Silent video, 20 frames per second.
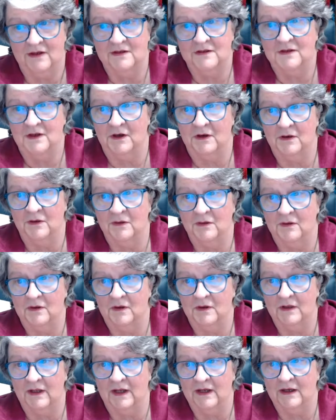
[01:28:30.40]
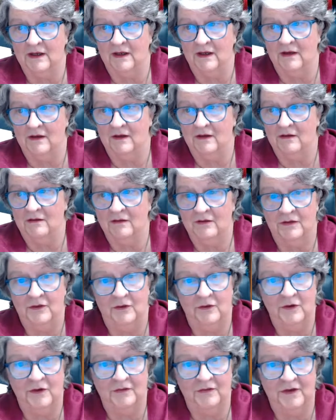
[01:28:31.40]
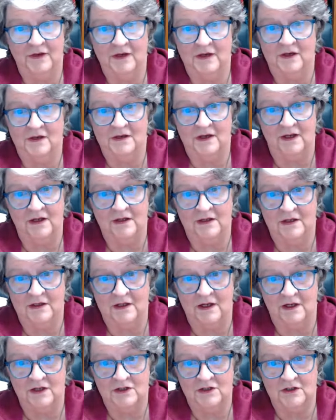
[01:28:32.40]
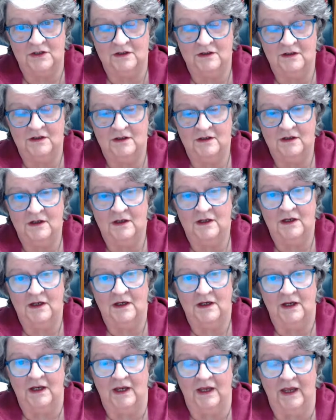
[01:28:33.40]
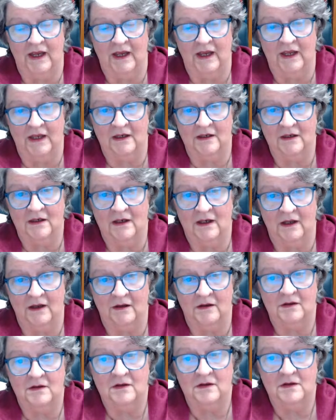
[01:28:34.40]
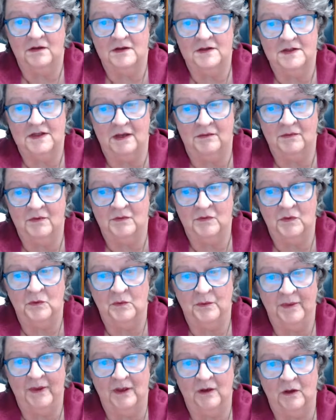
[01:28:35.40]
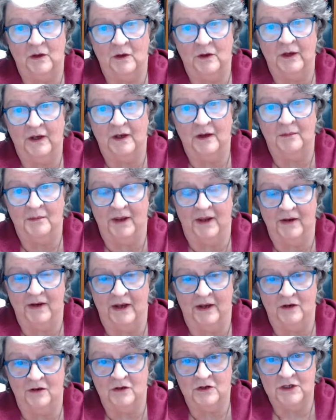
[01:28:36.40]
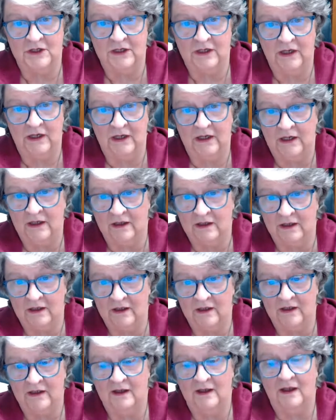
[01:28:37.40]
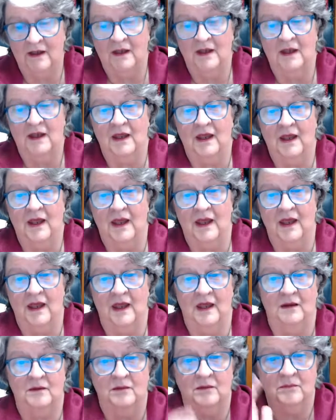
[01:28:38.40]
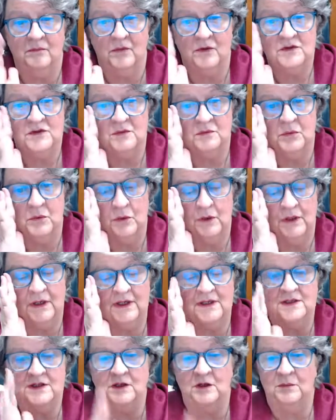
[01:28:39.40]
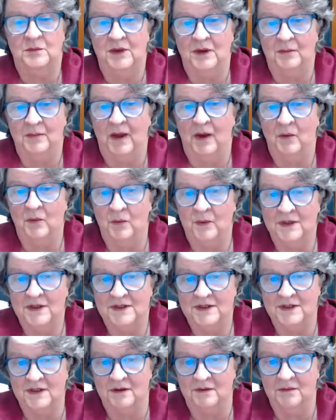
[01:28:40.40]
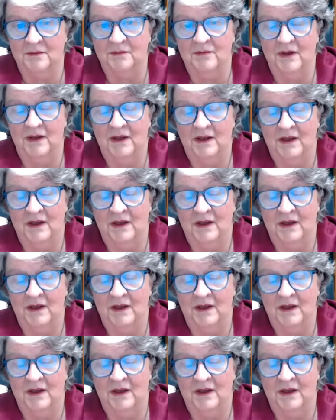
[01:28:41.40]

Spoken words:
So like a third of the deduction. And some of it will be learning about energy healing. And most importantly, it's going to be about wisdom.